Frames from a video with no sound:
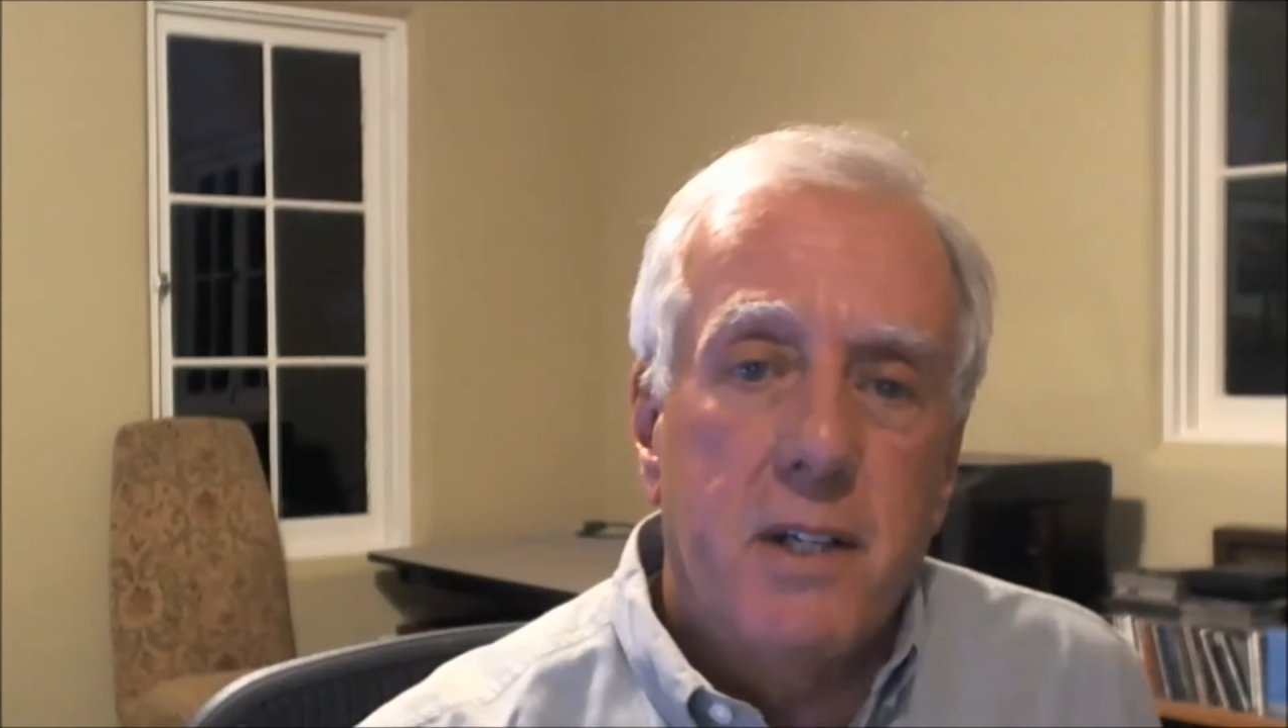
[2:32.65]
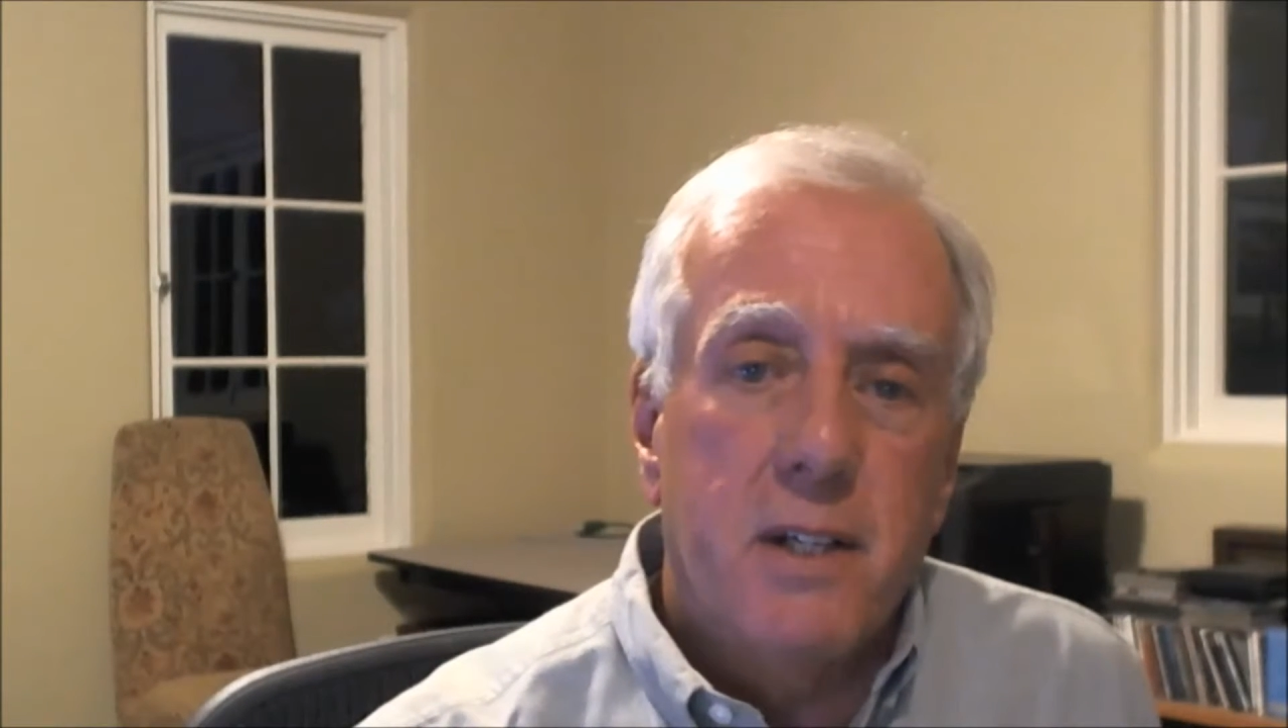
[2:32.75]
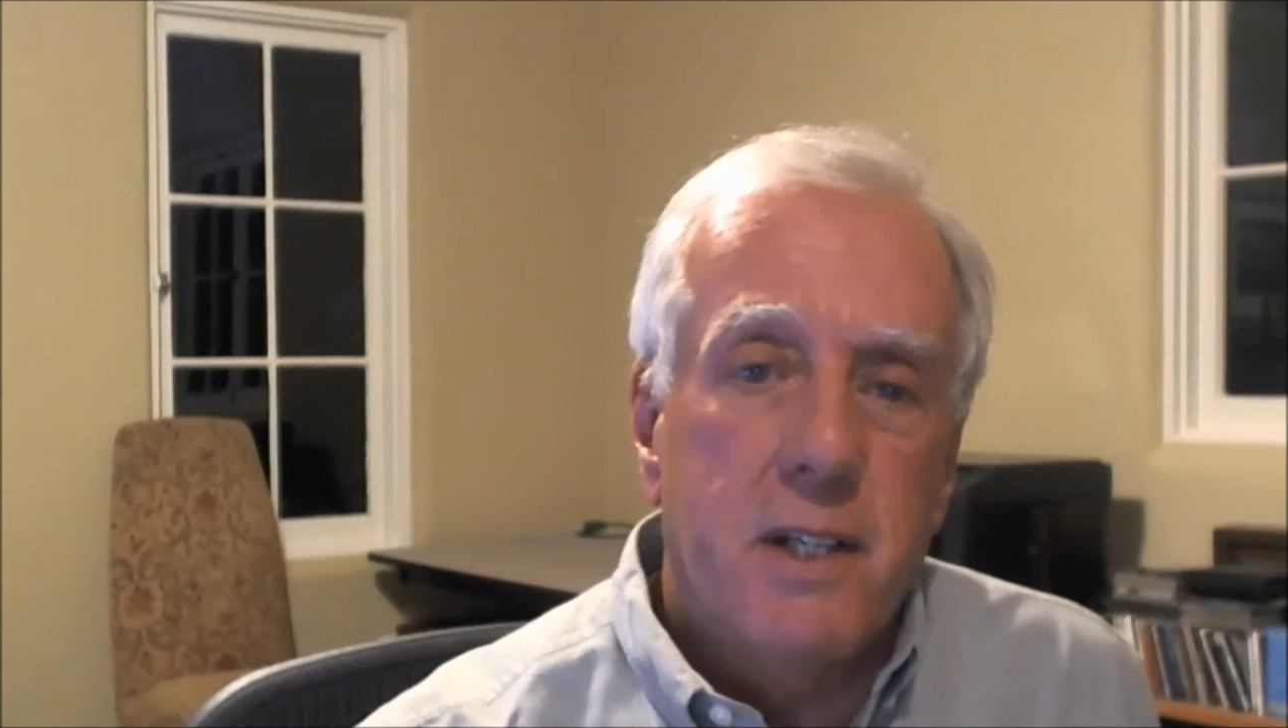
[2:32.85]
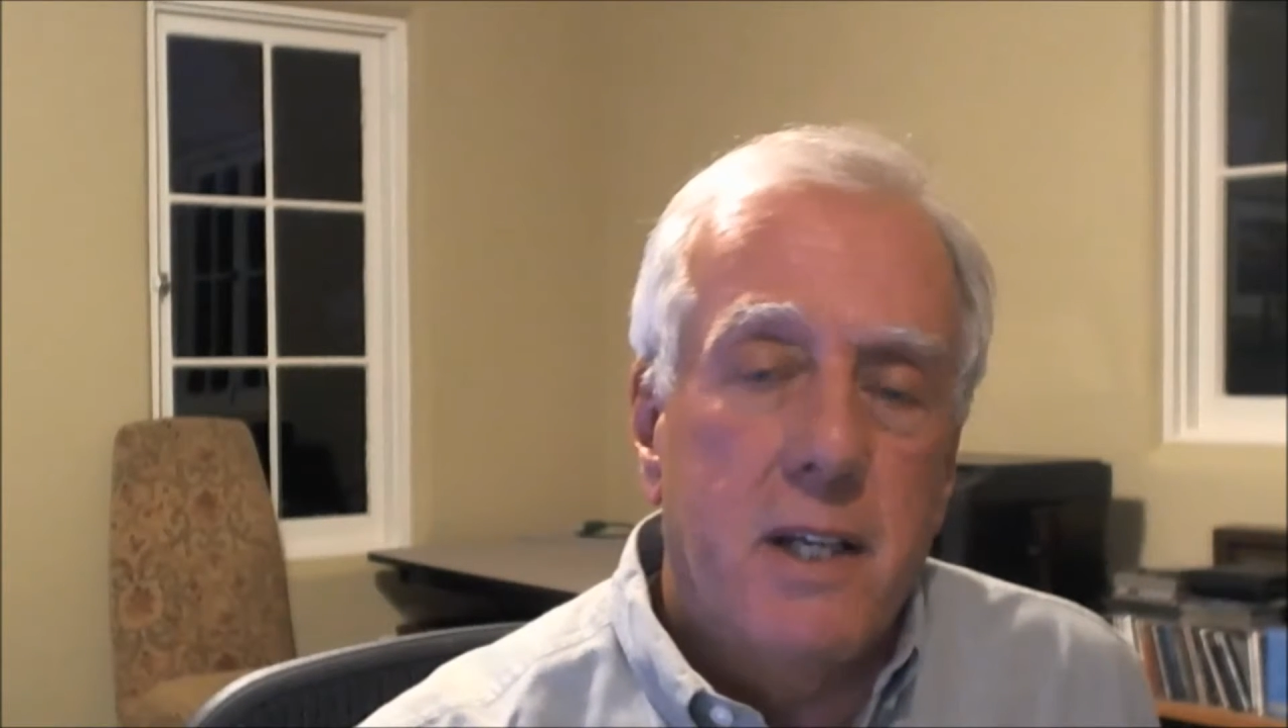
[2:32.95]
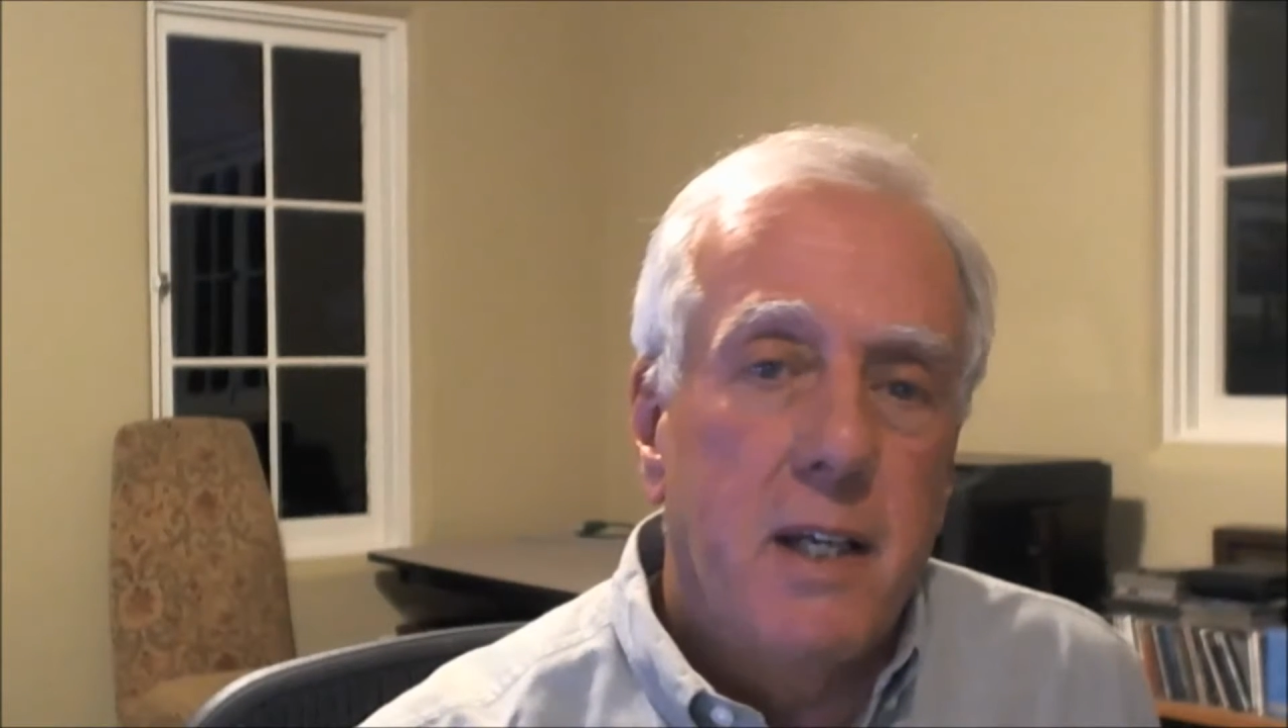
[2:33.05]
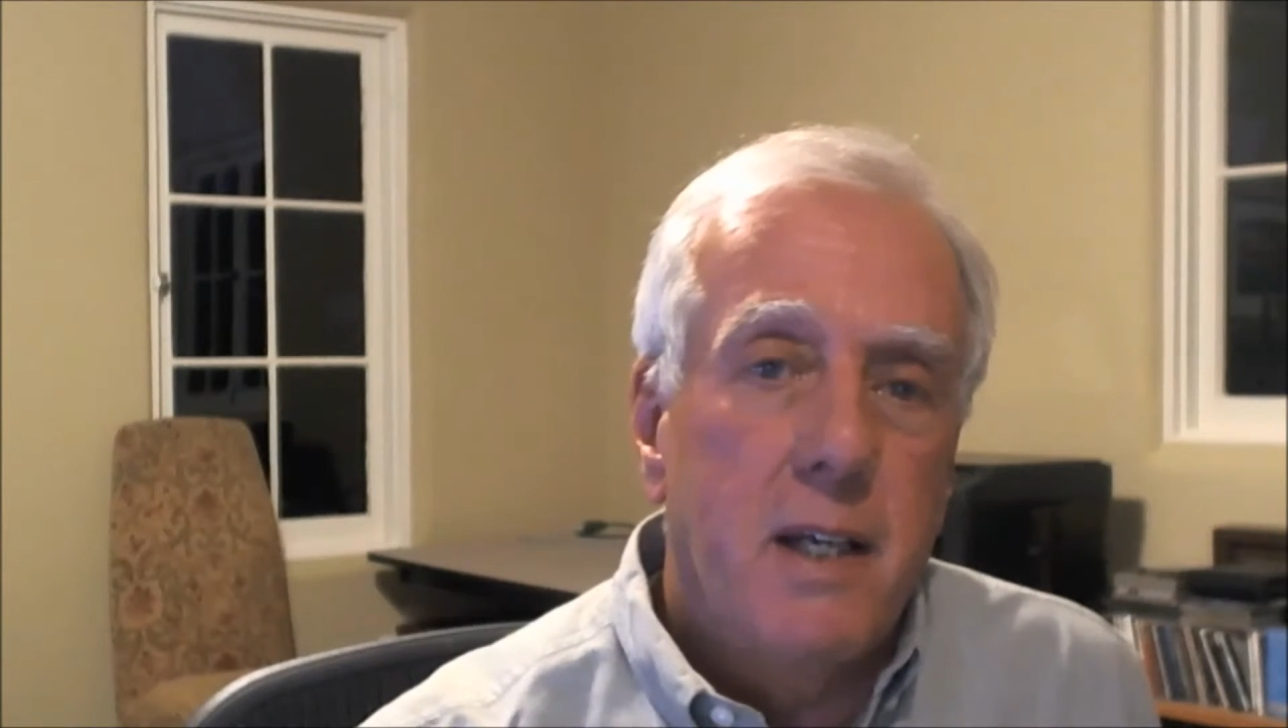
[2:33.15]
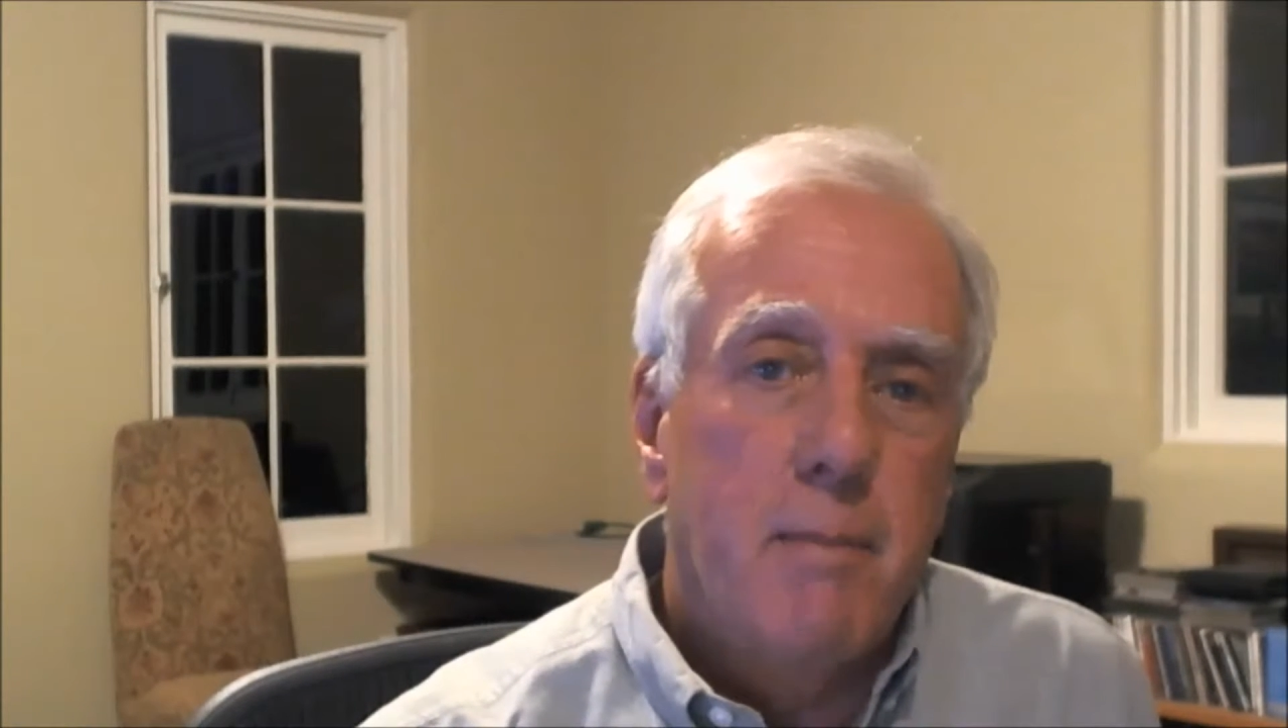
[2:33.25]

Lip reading: is key.